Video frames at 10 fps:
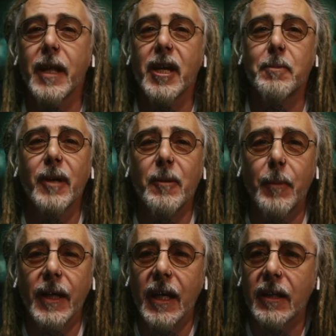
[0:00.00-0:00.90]
There's me
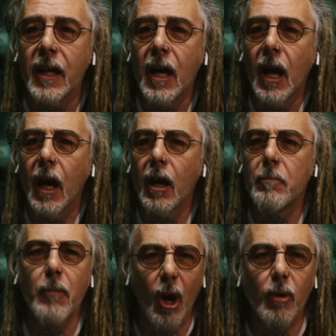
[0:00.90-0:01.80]
being
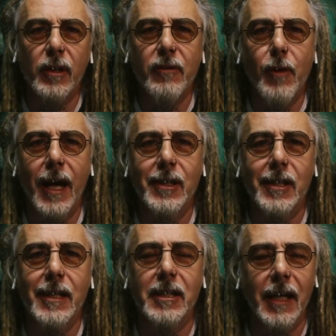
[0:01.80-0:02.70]
uh, mildly
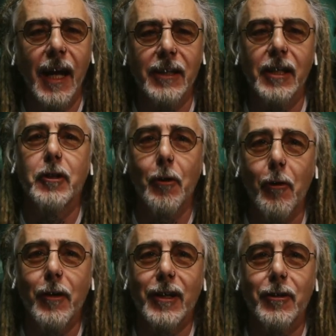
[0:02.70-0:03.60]
racist and
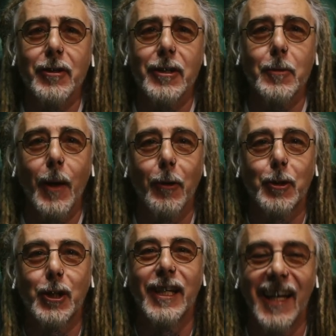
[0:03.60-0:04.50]
ignoring Chris's Welsh.